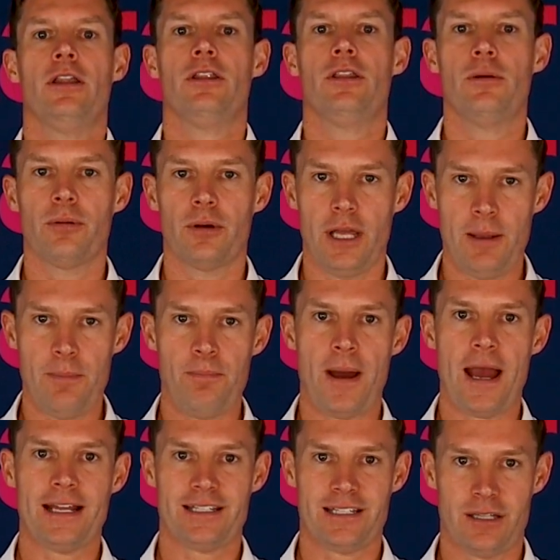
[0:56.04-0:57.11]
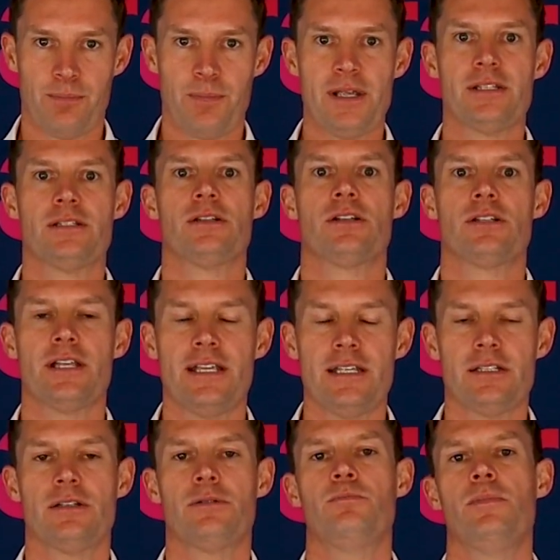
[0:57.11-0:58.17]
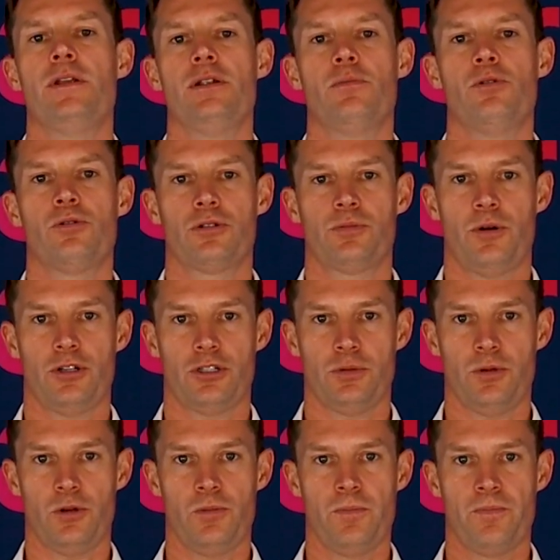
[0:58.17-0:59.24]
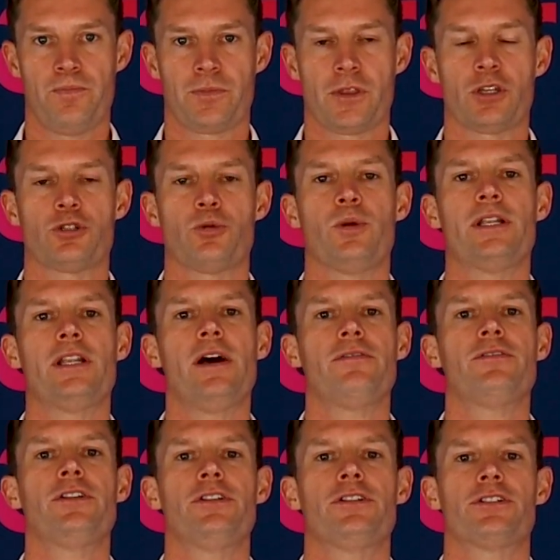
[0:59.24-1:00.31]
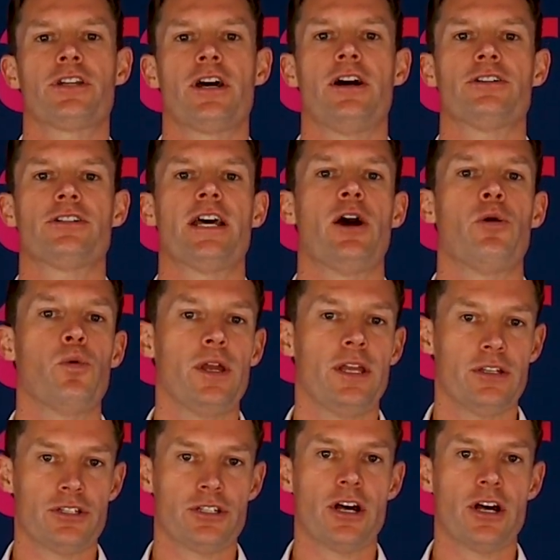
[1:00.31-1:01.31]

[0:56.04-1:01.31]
the impact to the business is as minimal as possible. So we'd love to discuss how we could